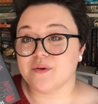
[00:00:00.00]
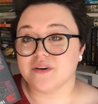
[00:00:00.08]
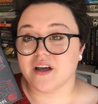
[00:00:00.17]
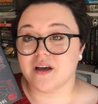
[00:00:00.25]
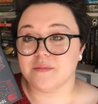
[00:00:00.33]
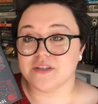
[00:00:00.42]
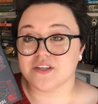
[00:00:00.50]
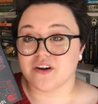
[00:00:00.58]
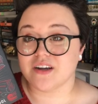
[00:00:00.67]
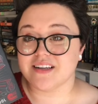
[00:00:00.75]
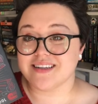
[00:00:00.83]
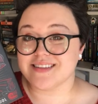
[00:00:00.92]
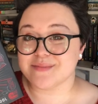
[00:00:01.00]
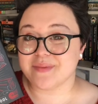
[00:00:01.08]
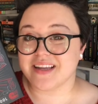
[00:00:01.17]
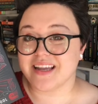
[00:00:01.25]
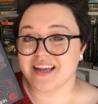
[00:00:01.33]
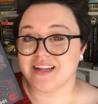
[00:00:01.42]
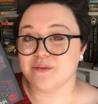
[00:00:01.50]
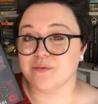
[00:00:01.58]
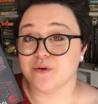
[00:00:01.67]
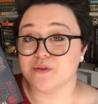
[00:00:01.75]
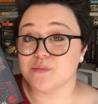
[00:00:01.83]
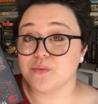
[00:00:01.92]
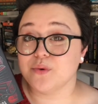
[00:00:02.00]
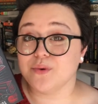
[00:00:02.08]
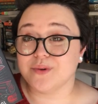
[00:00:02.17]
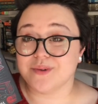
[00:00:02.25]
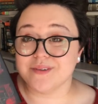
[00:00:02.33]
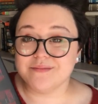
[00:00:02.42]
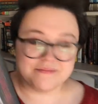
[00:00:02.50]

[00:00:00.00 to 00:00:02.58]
Will Come a Darkness by Katie Rose Poole.